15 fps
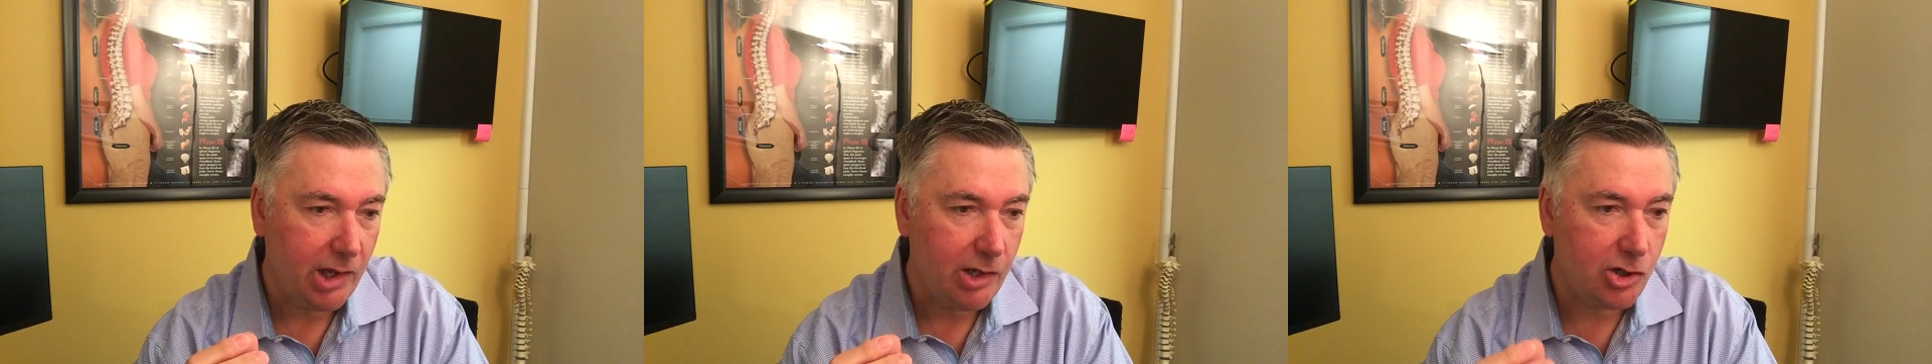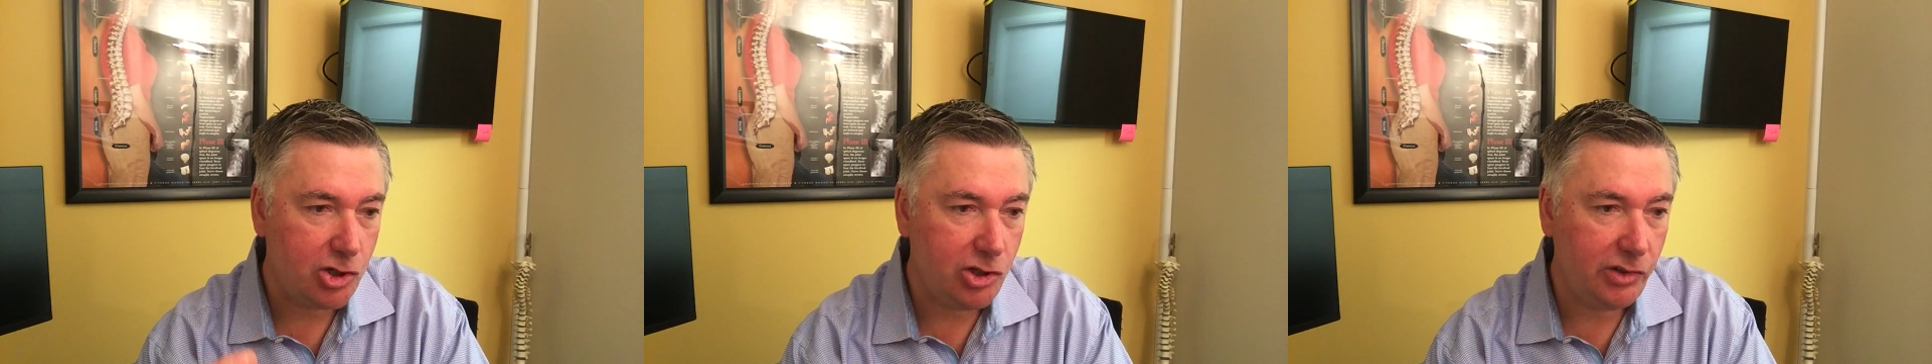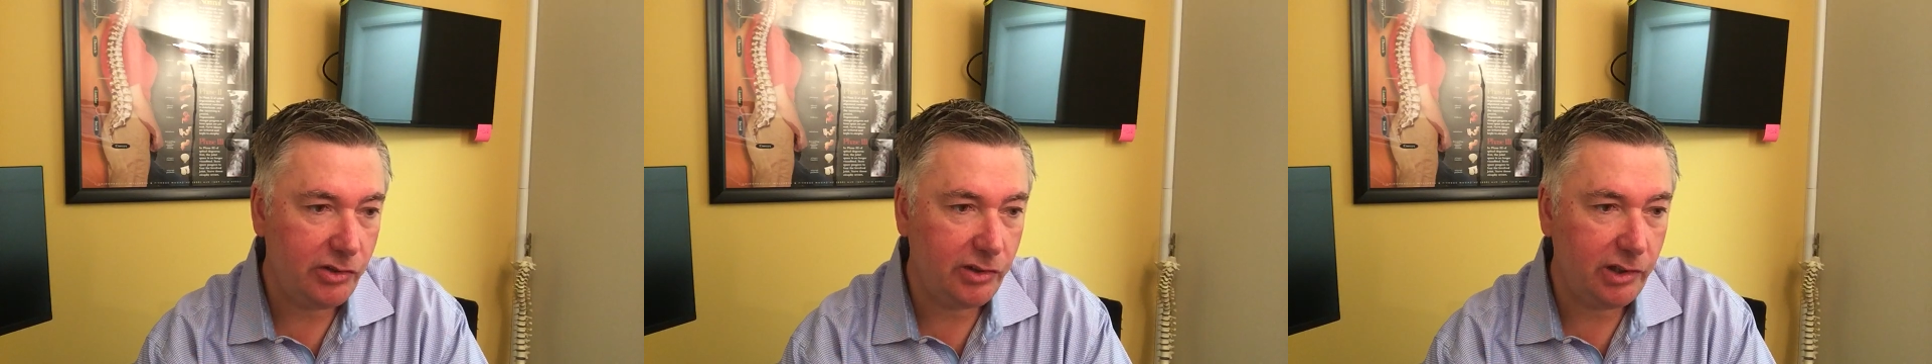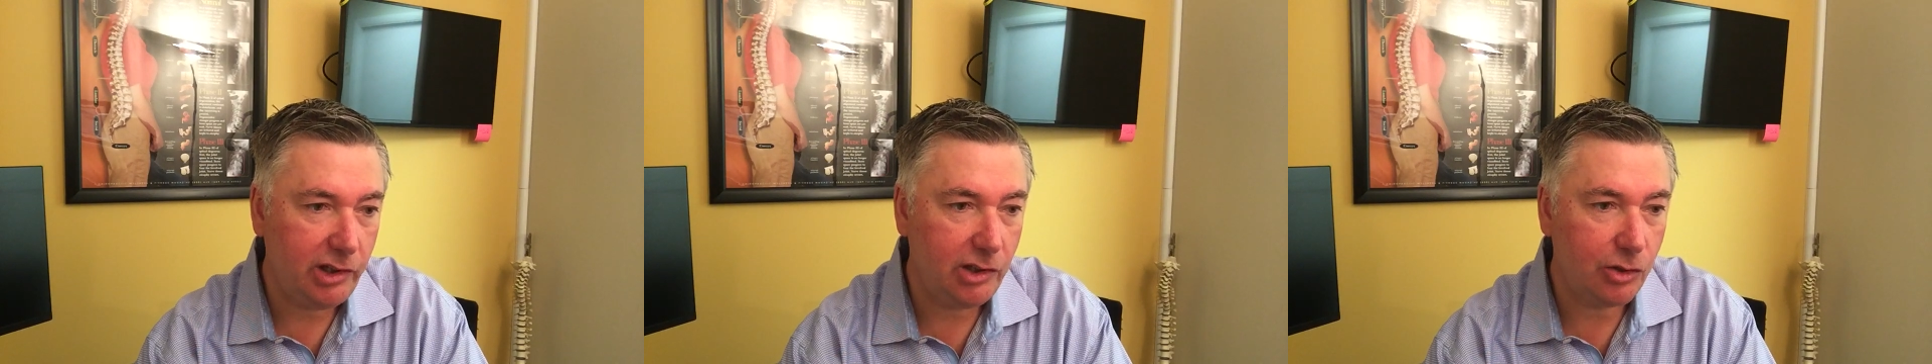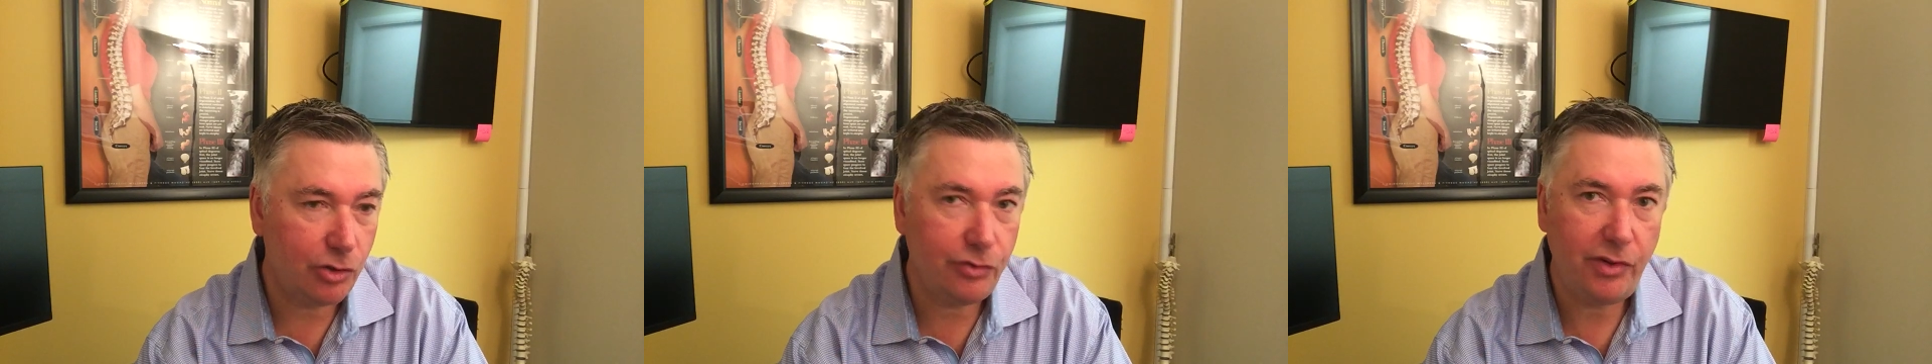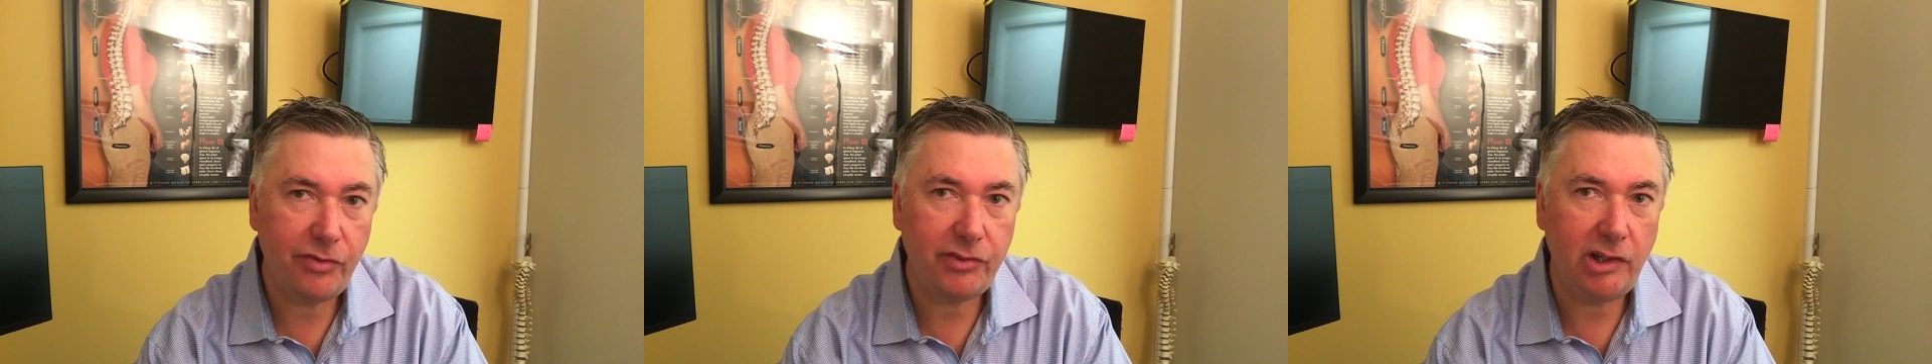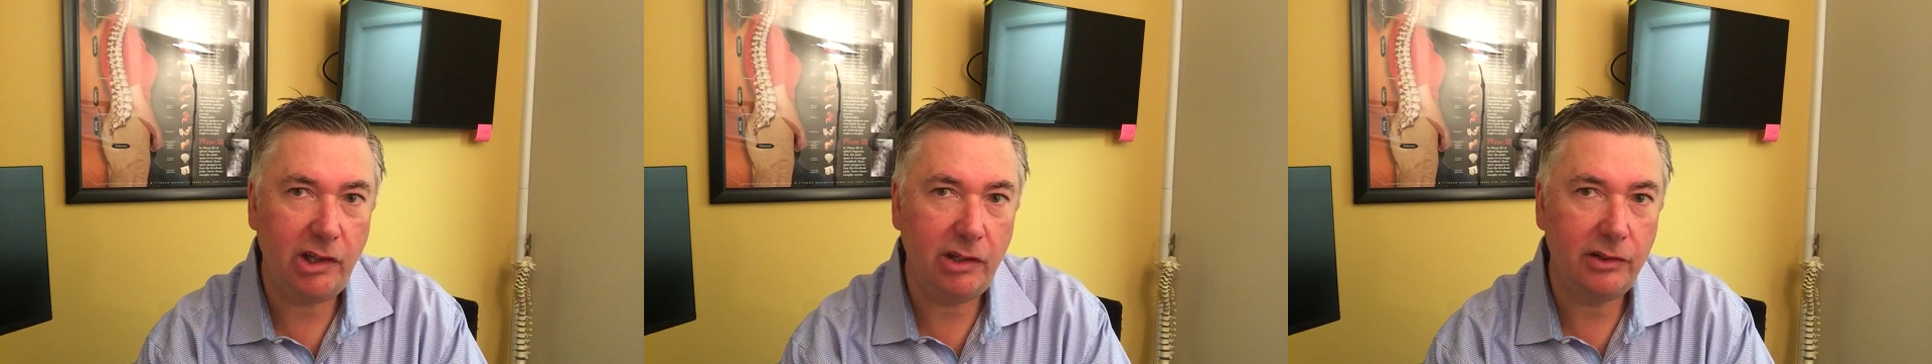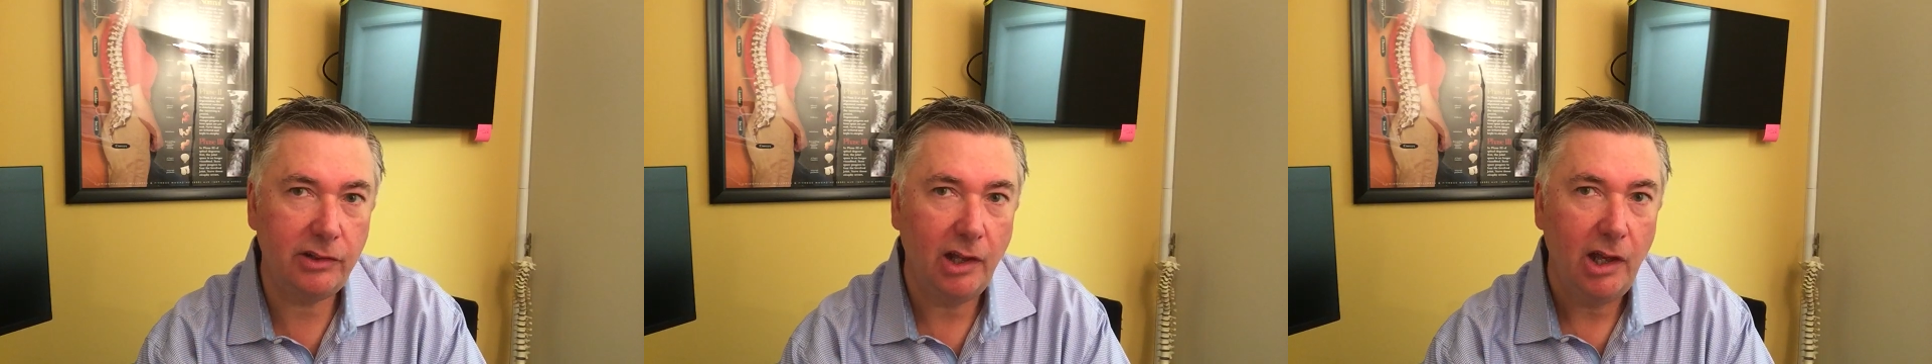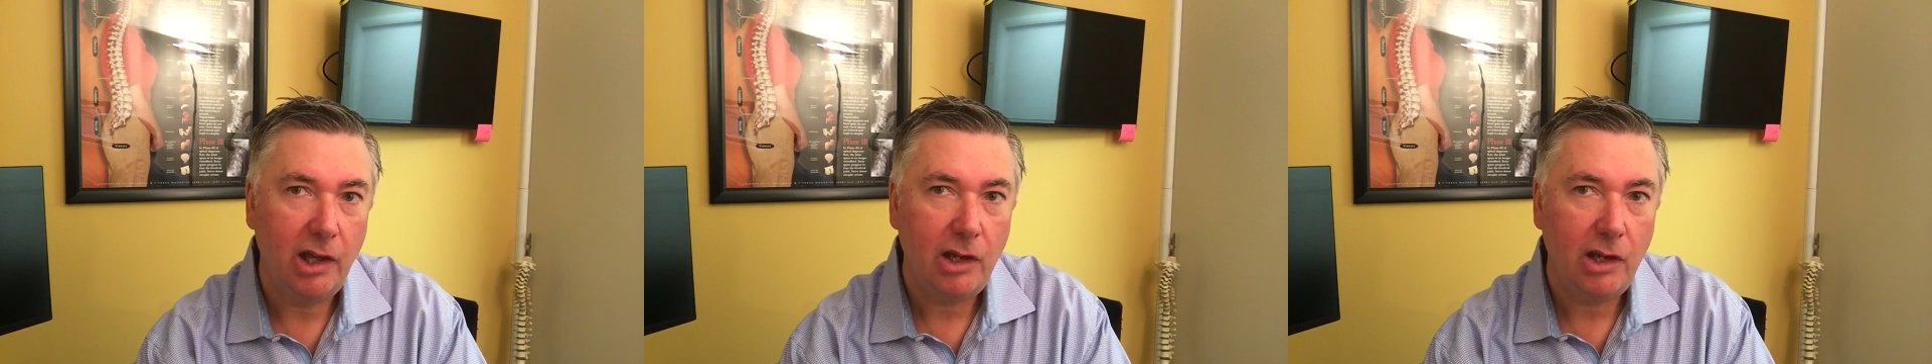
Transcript: She's in her 50s,